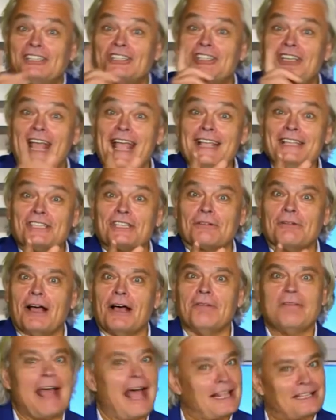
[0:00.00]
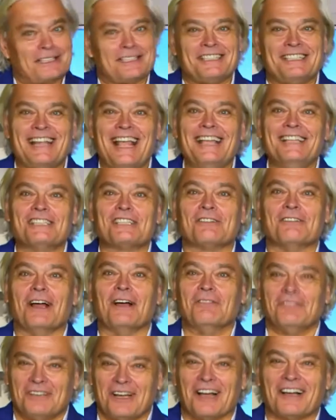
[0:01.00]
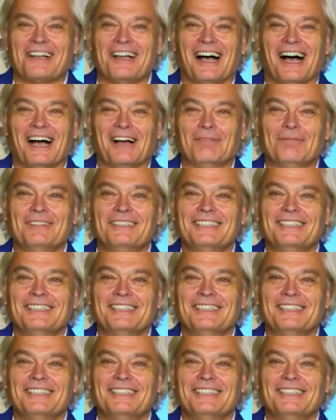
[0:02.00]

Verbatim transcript: Stains Are Out at StainsAreOut.com.